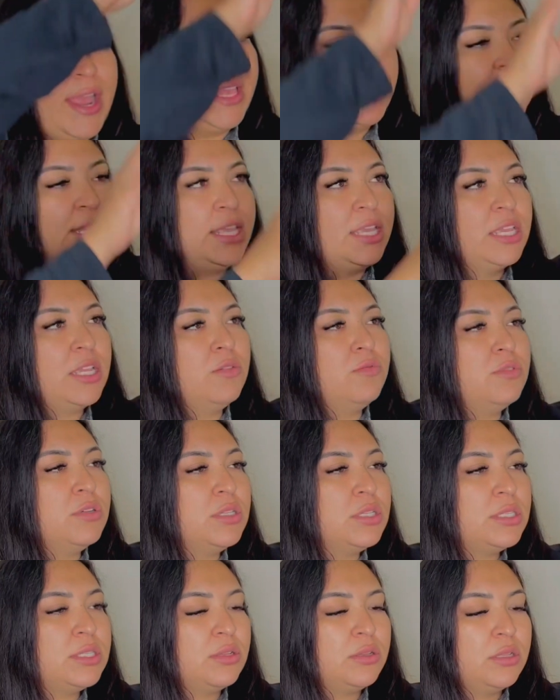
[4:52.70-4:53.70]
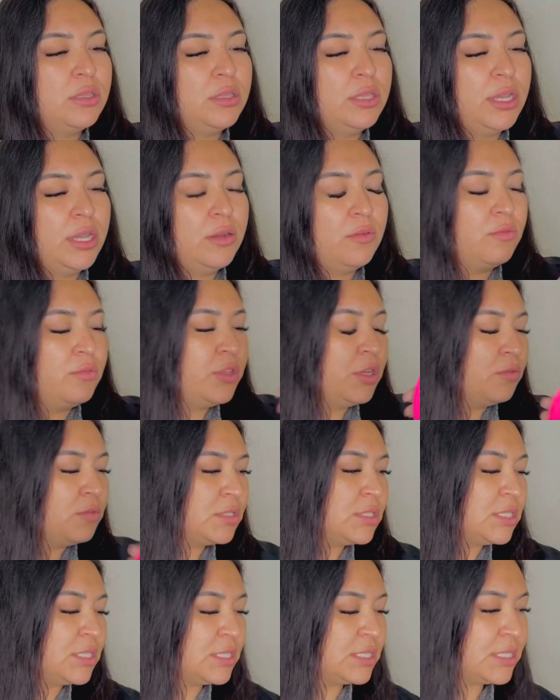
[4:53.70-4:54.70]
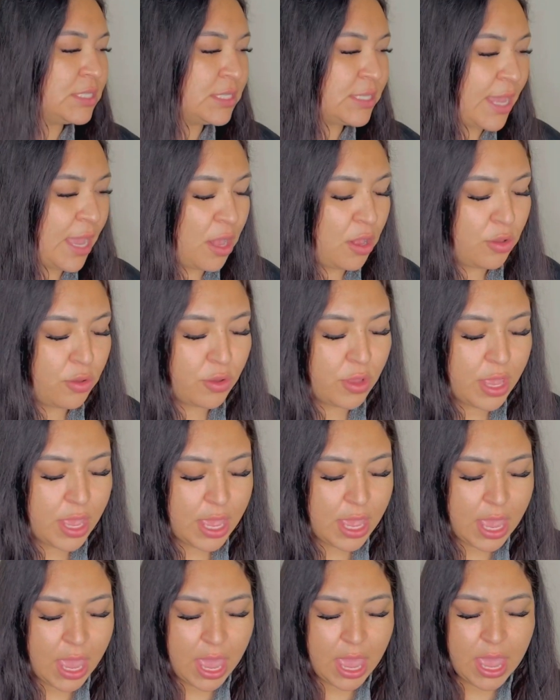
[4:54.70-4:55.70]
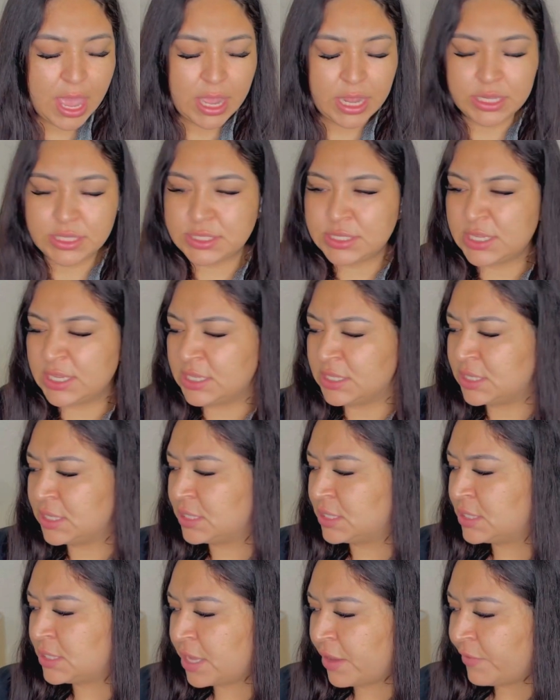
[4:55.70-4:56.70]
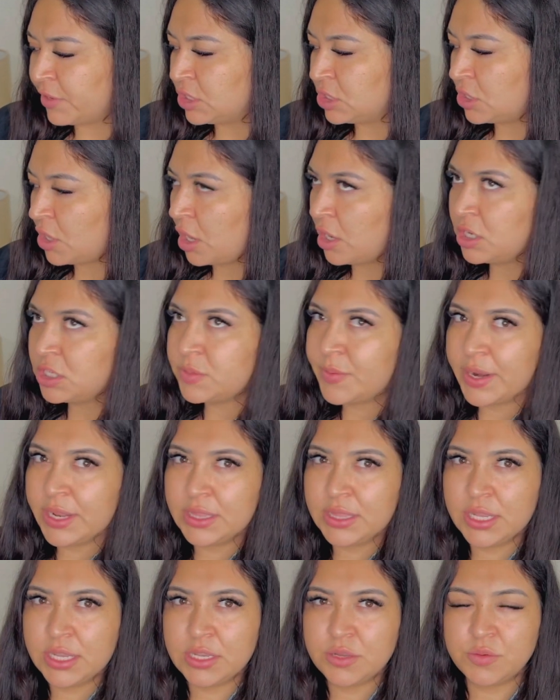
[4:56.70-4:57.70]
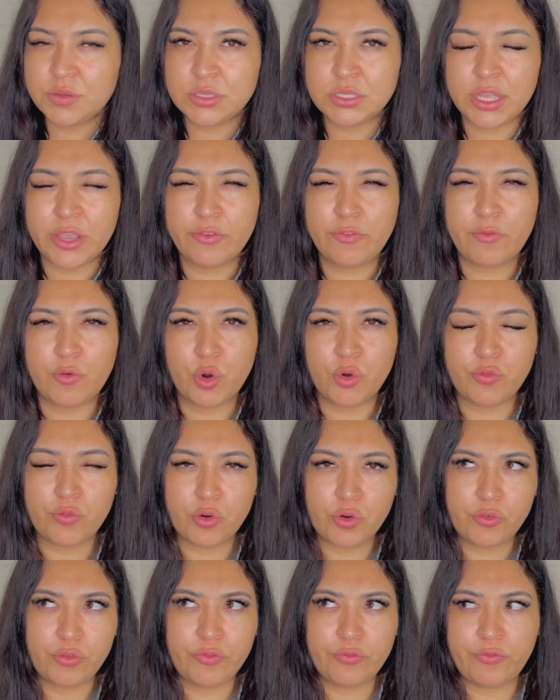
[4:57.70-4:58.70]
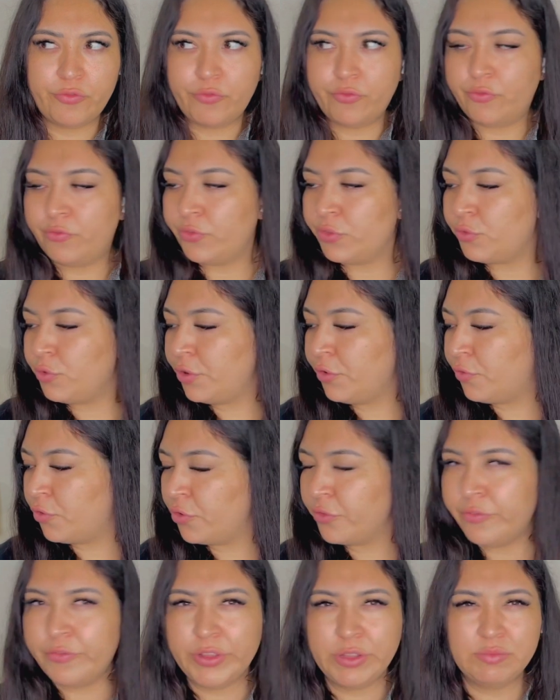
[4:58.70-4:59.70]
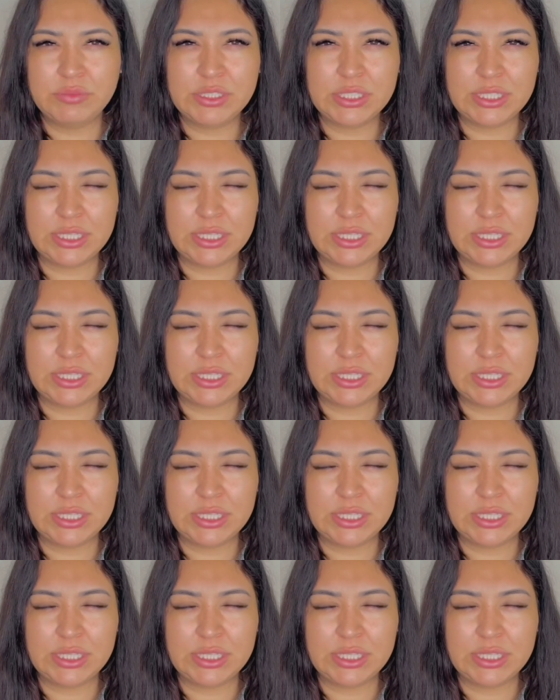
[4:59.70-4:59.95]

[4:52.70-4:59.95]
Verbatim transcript: I think it was, there was a sale. It says it's $7, but I think it was like $3 for $15.